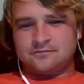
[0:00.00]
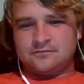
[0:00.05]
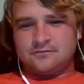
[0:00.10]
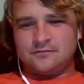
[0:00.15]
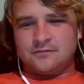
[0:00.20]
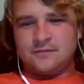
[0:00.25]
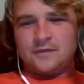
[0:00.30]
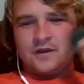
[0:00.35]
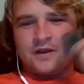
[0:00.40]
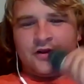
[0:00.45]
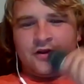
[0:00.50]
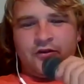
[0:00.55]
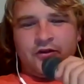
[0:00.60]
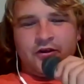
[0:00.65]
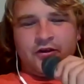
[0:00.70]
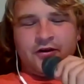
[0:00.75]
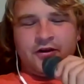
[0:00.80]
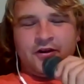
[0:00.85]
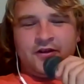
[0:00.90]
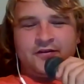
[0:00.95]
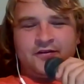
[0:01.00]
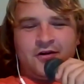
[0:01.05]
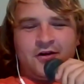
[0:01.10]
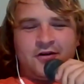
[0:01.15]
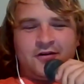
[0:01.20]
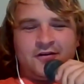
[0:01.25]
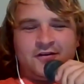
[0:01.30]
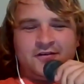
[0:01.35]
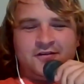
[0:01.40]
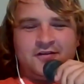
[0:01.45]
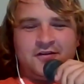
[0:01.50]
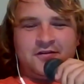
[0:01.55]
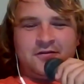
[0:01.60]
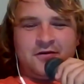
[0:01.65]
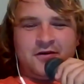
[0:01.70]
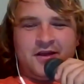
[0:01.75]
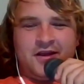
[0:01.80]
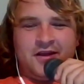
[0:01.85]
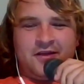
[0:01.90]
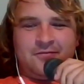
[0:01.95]
So there is an
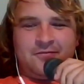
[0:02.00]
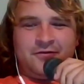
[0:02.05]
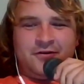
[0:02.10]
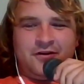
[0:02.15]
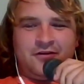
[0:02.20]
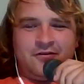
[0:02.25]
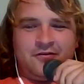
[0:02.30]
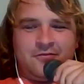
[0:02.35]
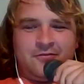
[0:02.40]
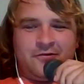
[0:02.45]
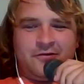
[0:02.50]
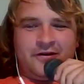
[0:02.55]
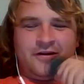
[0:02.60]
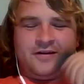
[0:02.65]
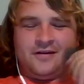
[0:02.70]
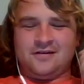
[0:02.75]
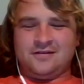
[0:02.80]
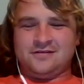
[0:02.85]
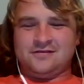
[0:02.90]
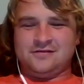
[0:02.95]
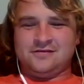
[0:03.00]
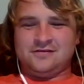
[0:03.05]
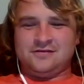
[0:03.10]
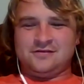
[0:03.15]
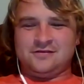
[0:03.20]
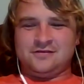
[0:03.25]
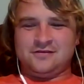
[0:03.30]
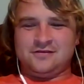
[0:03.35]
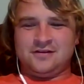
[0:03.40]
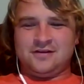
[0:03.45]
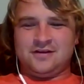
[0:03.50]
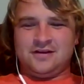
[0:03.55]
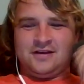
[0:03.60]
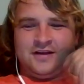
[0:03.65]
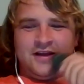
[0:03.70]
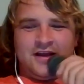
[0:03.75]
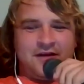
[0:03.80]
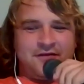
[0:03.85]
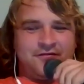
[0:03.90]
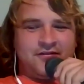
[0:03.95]
R63 AMG in Des Moines.
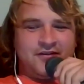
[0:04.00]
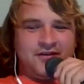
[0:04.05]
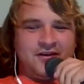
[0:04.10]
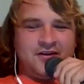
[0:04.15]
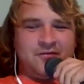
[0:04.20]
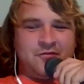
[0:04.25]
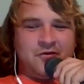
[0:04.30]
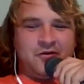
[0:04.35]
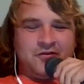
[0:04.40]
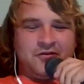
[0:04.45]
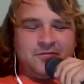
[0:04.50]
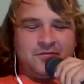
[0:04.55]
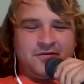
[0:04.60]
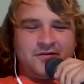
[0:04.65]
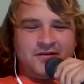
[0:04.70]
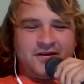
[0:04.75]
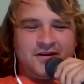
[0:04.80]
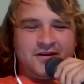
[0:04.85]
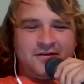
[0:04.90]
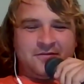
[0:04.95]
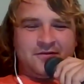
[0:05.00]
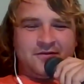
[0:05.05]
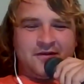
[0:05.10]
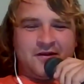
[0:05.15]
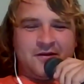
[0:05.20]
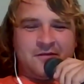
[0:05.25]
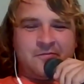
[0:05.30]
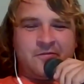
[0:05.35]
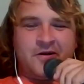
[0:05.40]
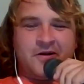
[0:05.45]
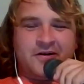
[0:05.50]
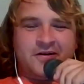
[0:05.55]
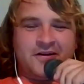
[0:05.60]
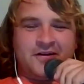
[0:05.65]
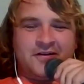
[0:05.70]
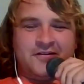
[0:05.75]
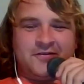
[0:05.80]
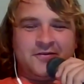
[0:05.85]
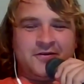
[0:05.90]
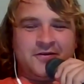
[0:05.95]
I've seen it multiple times. I parked
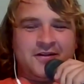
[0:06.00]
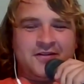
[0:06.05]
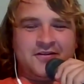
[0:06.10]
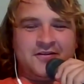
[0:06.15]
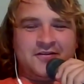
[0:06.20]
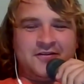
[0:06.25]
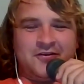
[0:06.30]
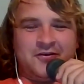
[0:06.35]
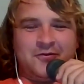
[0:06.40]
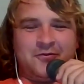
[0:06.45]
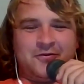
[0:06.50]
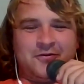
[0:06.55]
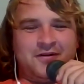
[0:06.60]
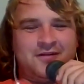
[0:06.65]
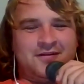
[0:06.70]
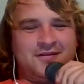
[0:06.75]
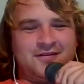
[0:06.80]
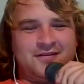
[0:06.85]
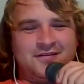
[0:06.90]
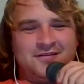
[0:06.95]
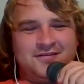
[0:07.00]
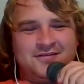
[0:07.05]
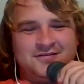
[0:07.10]
next to it at the zoo once.